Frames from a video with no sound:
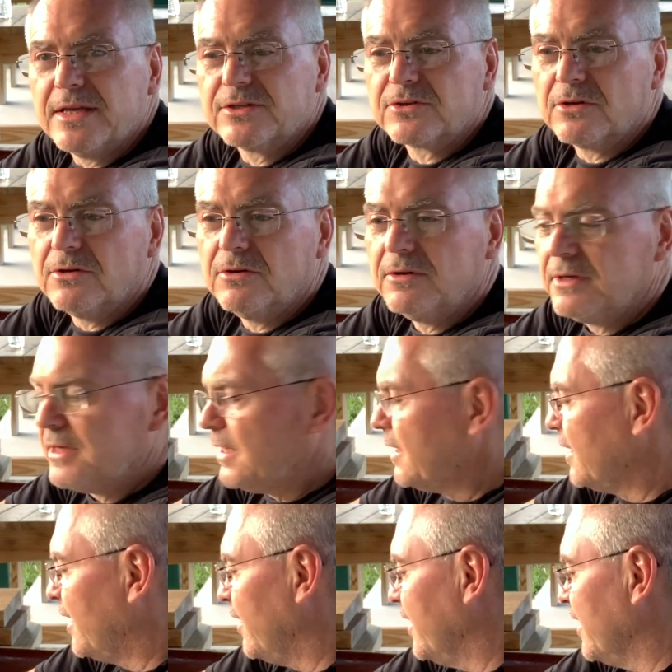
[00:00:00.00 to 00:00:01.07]
So
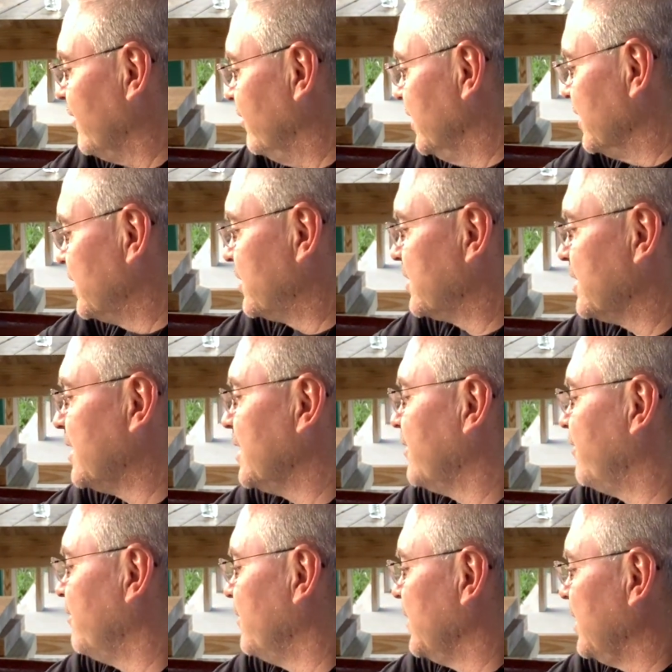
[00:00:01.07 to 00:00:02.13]
I'll have this
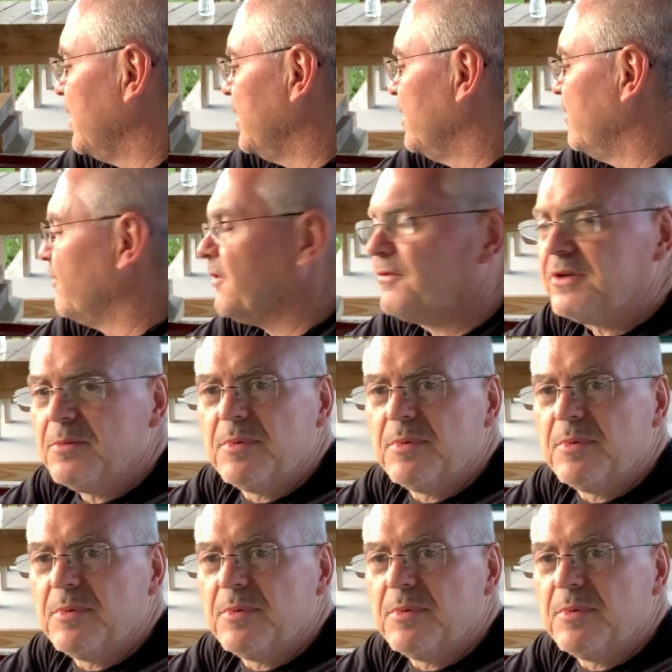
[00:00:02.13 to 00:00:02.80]
50